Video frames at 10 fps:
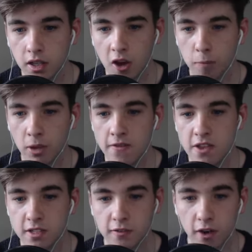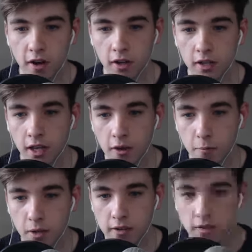I played this far, okay, I
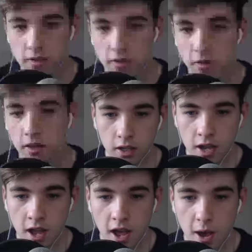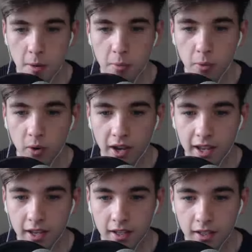played this far. Yeah,
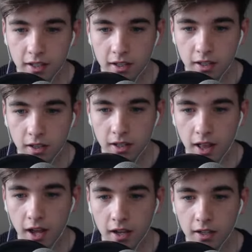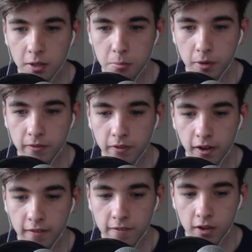boy. Look at that.
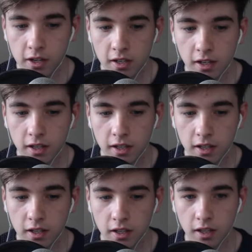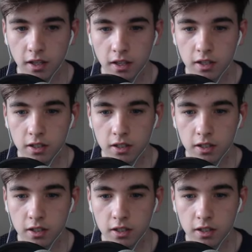Bonfire fucking lit.